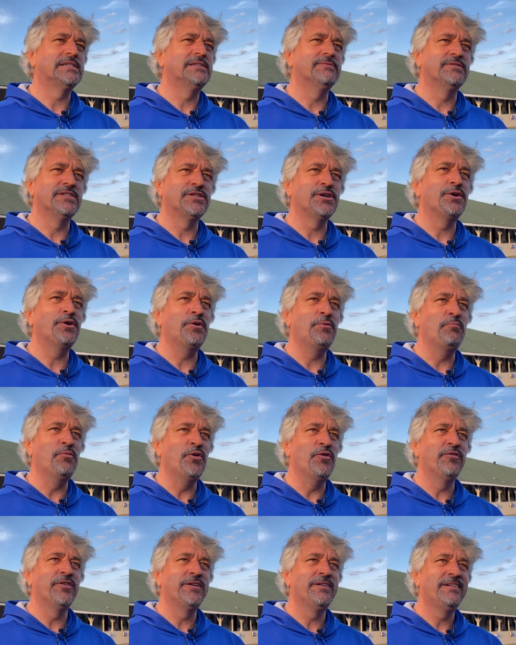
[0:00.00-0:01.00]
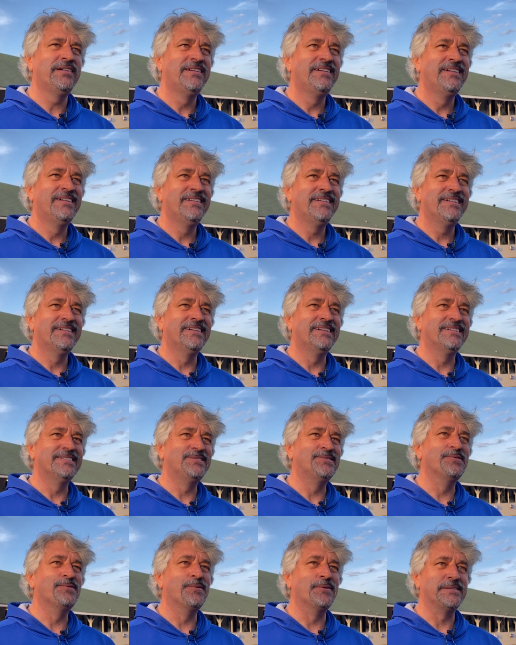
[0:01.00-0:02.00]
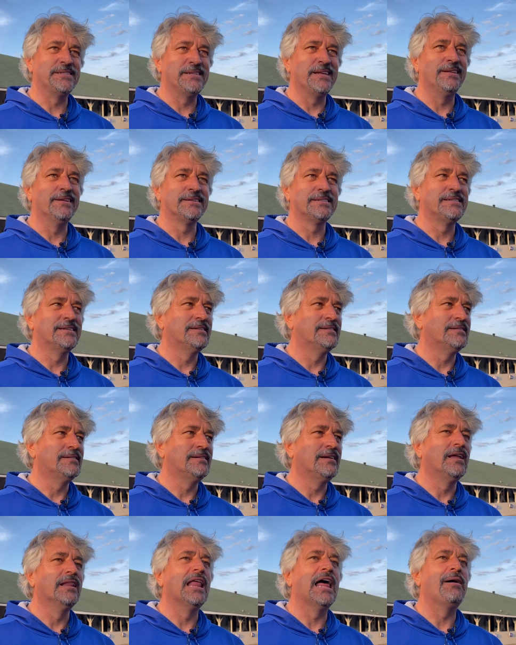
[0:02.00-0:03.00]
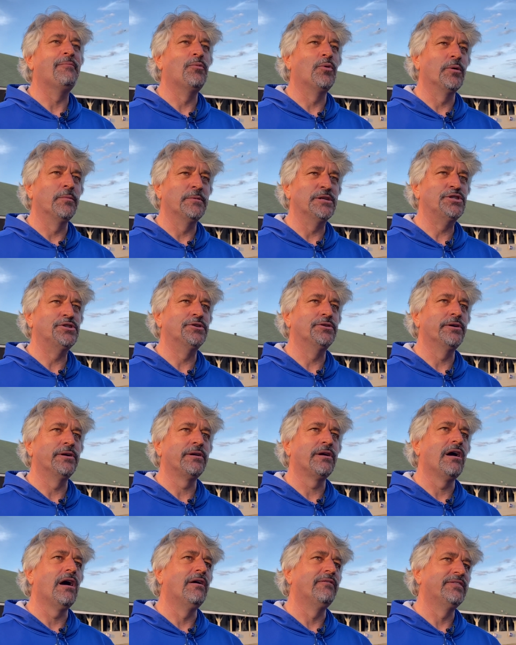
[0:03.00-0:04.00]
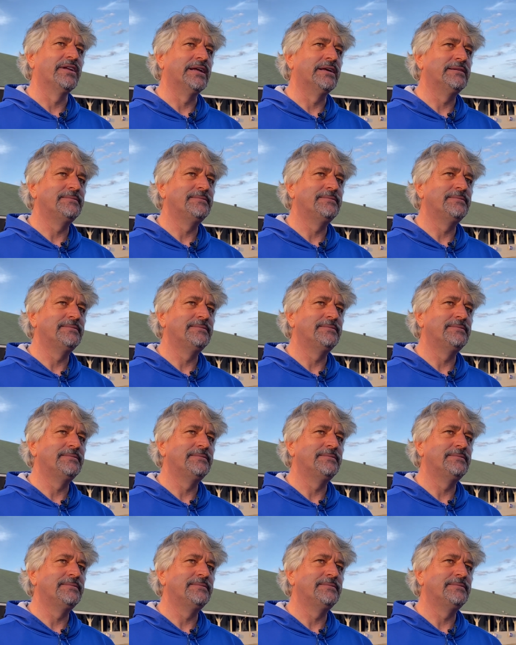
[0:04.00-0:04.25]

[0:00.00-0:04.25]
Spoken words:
that was a good mover. To a horse that looks a lot more mature and confident.